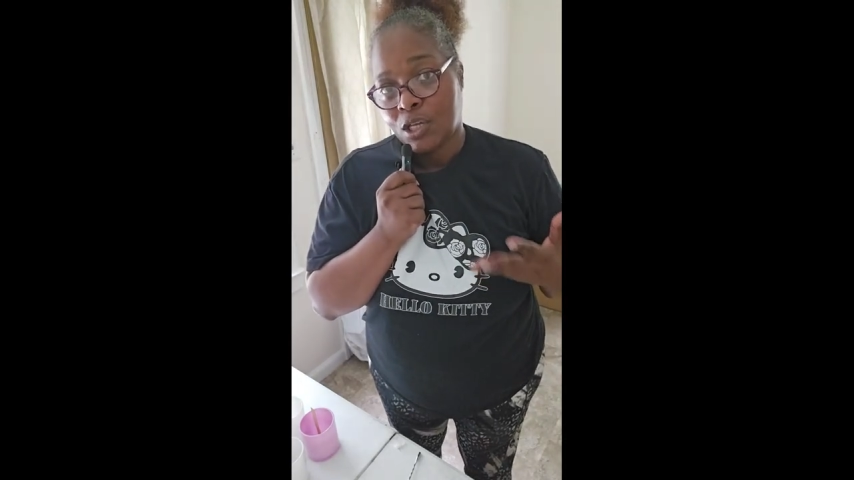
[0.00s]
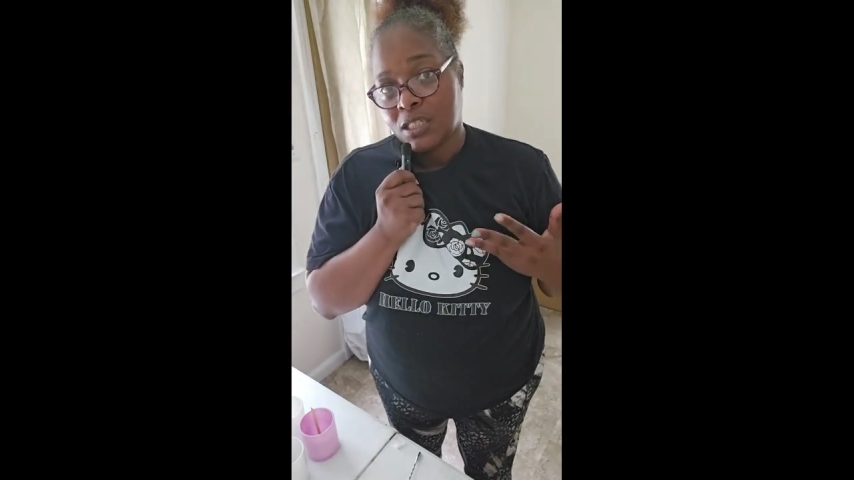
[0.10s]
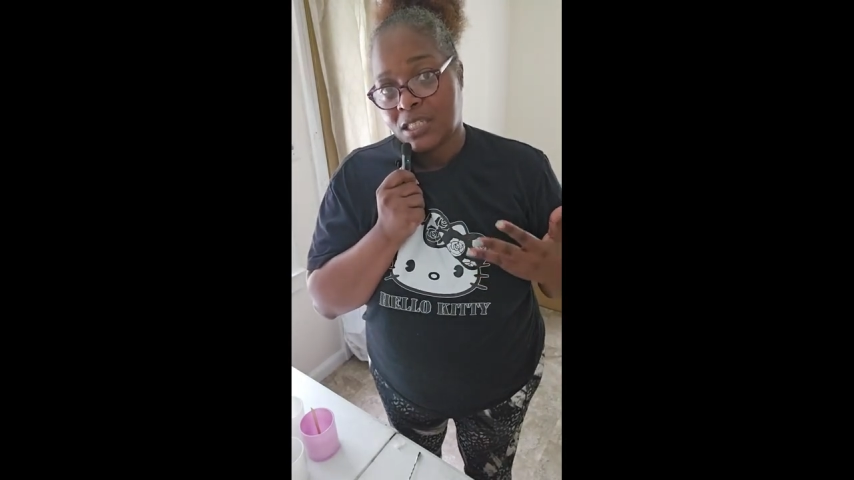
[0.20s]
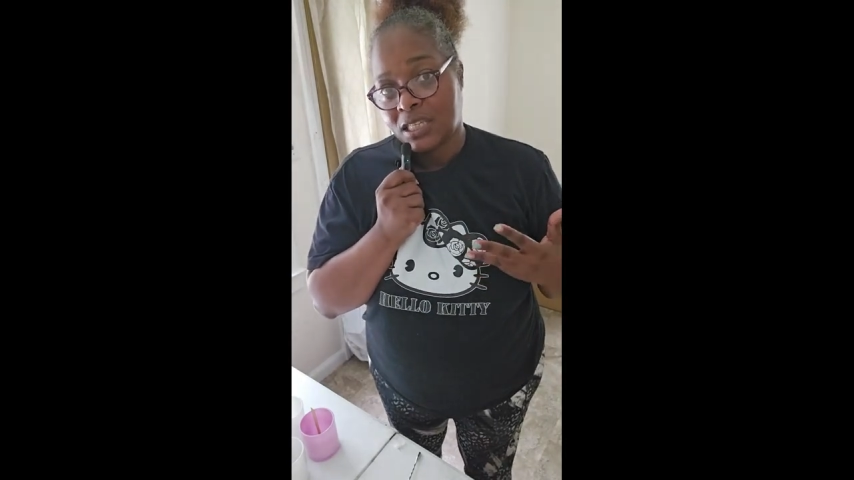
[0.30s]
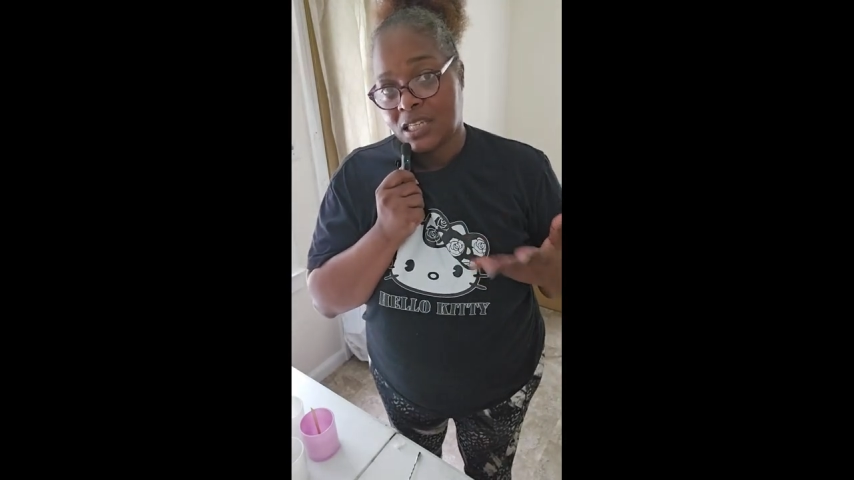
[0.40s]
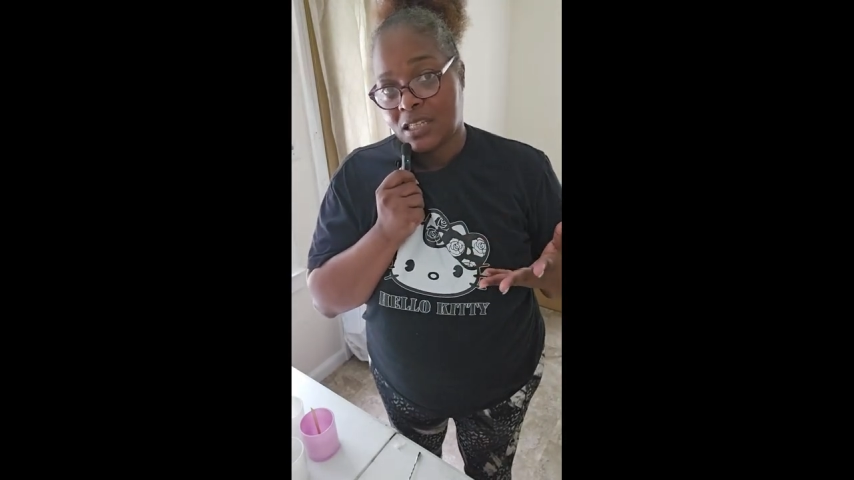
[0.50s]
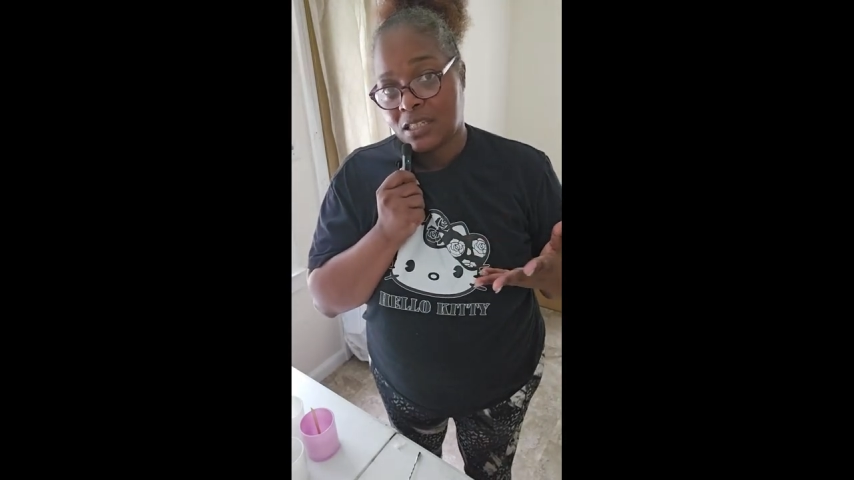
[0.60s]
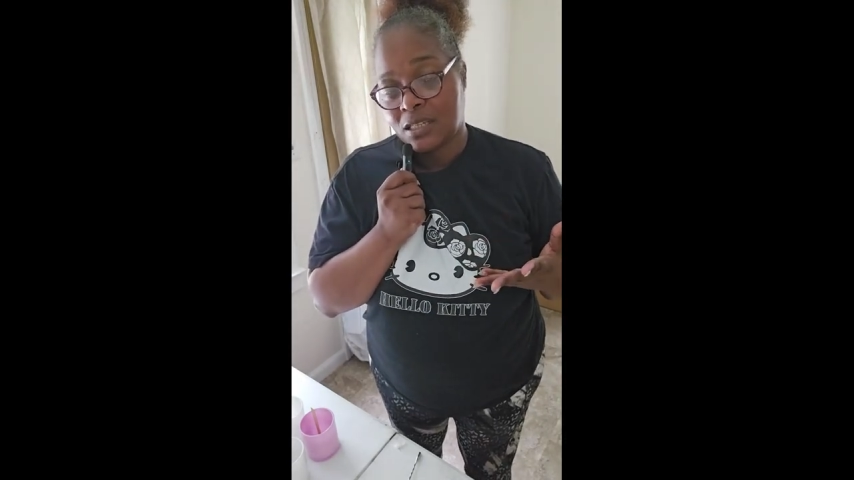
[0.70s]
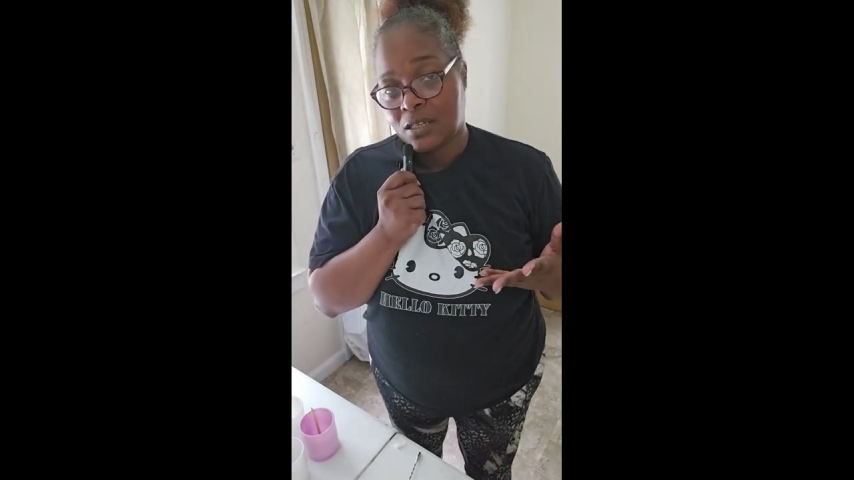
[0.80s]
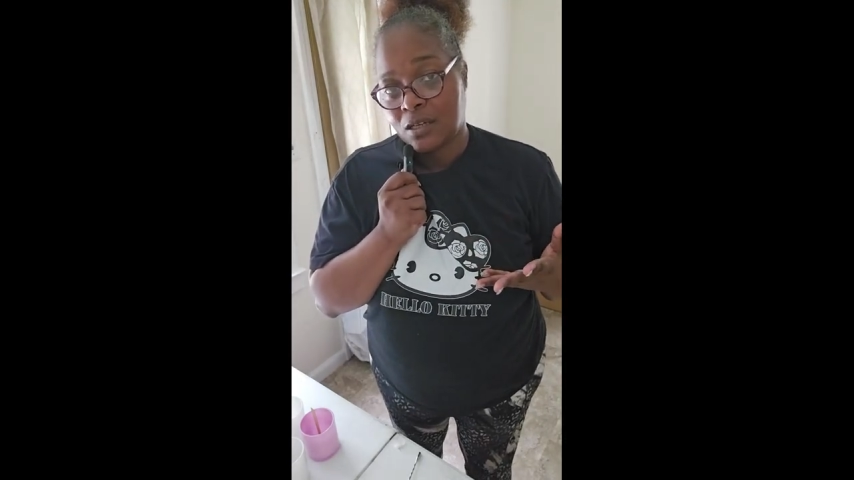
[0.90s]
see
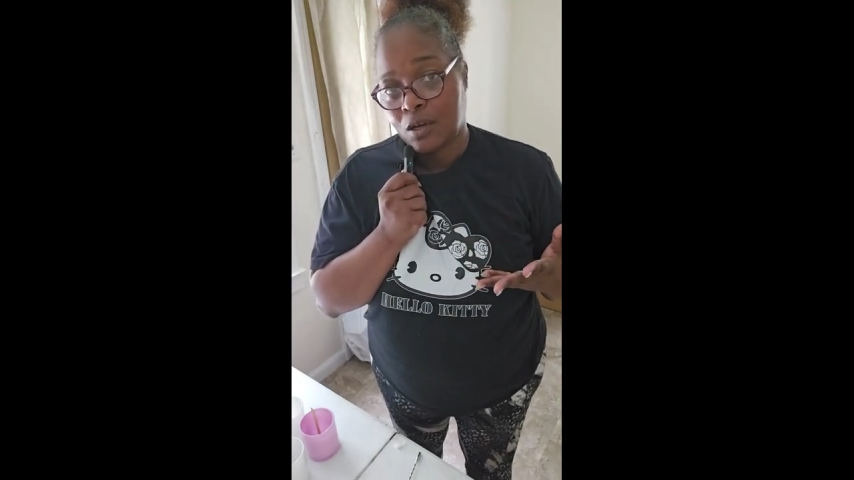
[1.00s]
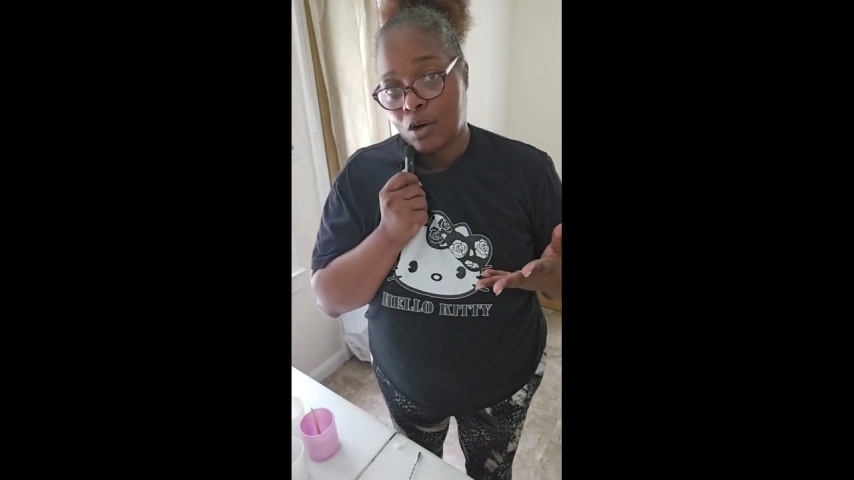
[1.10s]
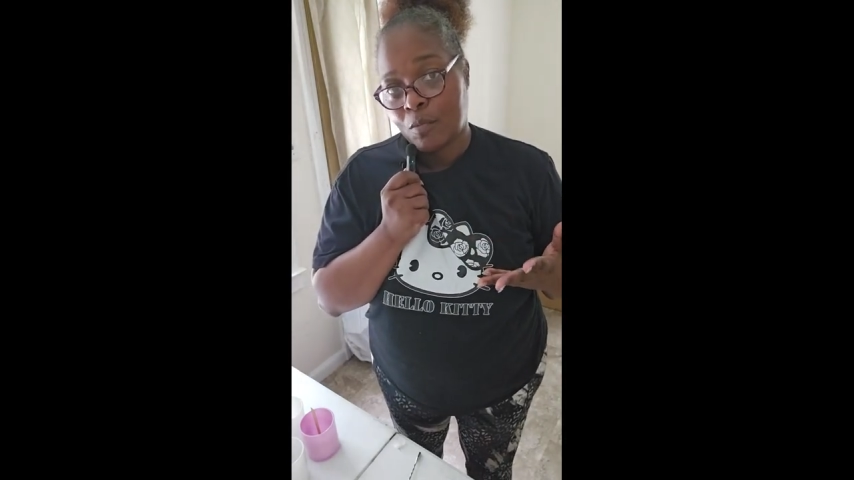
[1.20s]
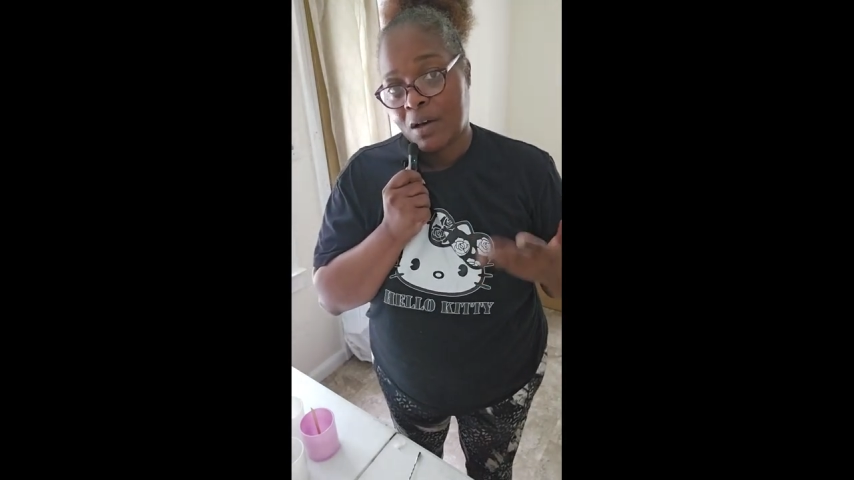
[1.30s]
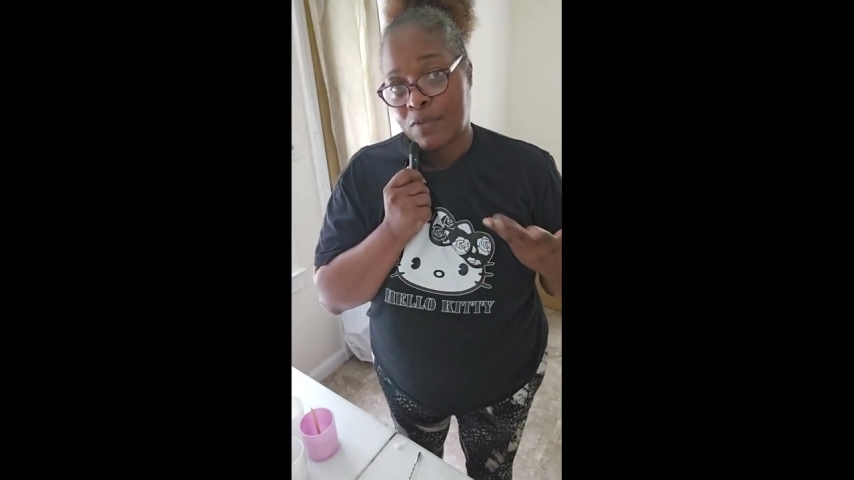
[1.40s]
this on my